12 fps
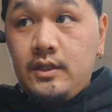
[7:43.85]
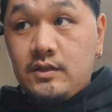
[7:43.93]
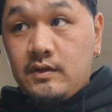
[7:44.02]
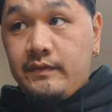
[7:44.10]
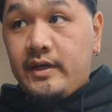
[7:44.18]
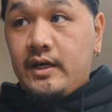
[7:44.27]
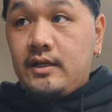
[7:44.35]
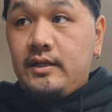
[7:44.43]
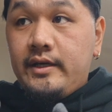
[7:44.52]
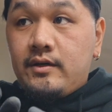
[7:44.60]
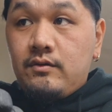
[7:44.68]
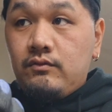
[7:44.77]
That's why we kind of
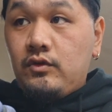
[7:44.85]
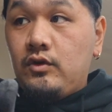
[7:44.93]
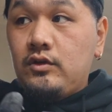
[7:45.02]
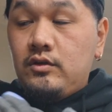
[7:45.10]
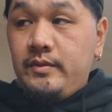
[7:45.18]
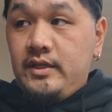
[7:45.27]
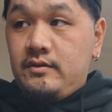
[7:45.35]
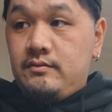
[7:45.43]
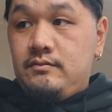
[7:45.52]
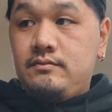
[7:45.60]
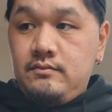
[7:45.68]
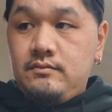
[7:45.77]
like roll them and
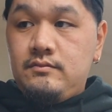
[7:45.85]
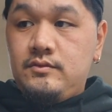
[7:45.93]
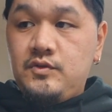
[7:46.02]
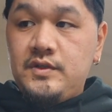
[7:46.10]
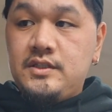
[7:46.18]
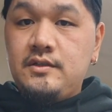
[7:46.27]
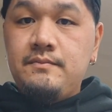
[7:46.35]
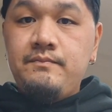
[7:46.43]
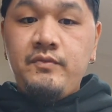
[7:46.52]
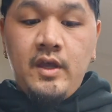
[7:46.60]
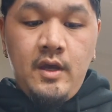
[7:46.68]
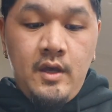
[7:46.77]
twist them,
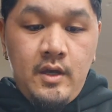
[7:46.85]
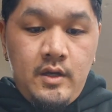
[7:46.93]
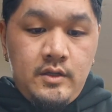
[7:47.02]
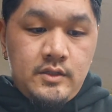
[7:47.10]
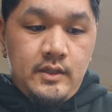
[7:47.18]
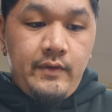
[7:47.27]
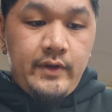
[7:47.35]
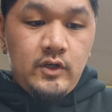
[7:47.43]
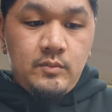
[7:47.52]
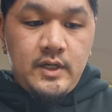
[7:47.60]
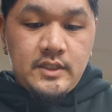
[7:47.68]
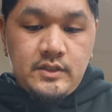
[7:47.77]
so that way no
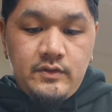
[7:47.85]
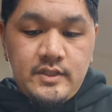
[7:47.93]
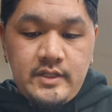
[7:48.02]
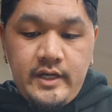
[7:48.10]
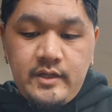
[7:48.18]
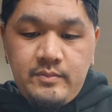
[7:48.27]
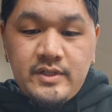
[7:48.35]
bugs go inside.